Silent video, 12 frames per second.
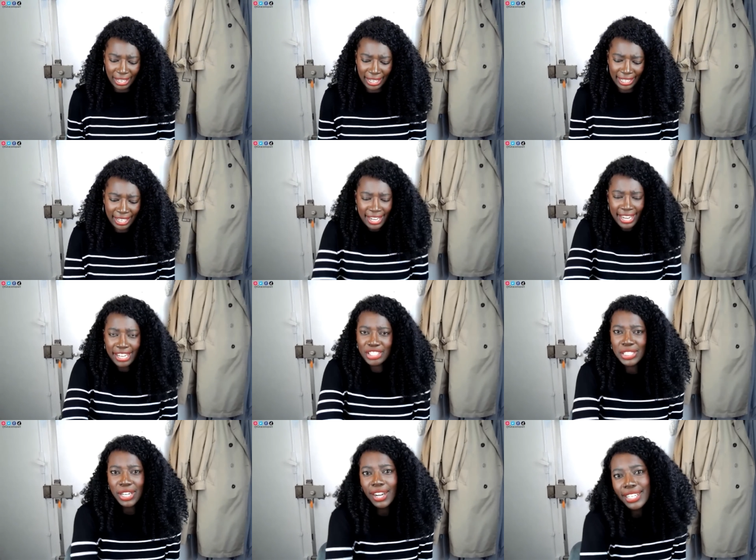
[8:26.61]
like and she's
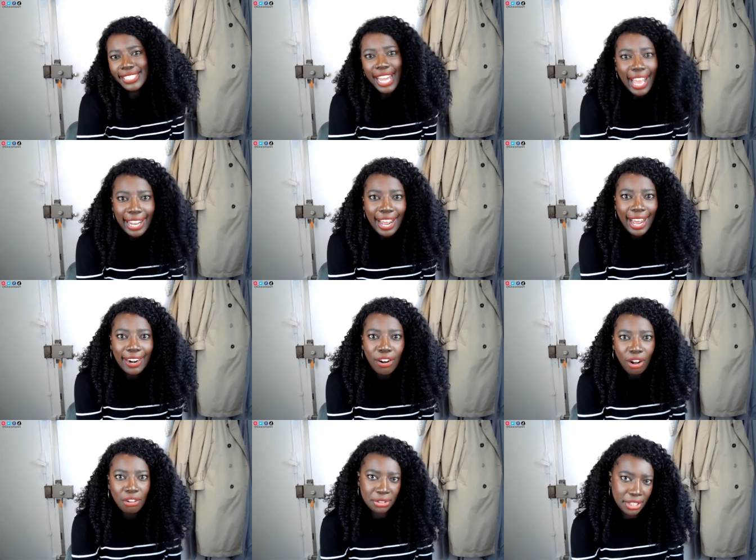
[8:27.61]
not in debt at
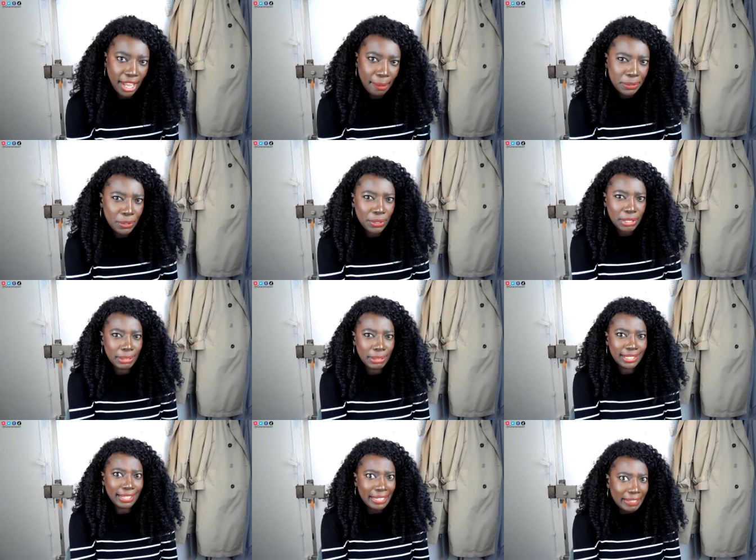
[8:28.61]
all for them you know what i
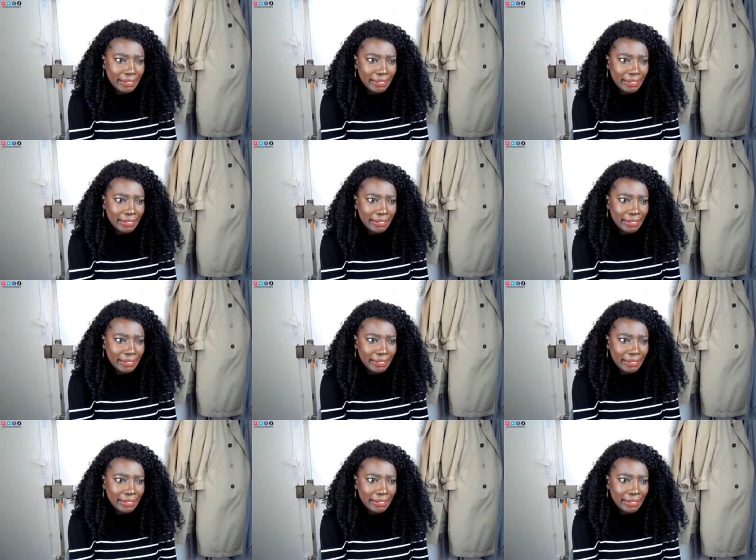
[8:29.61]
mean like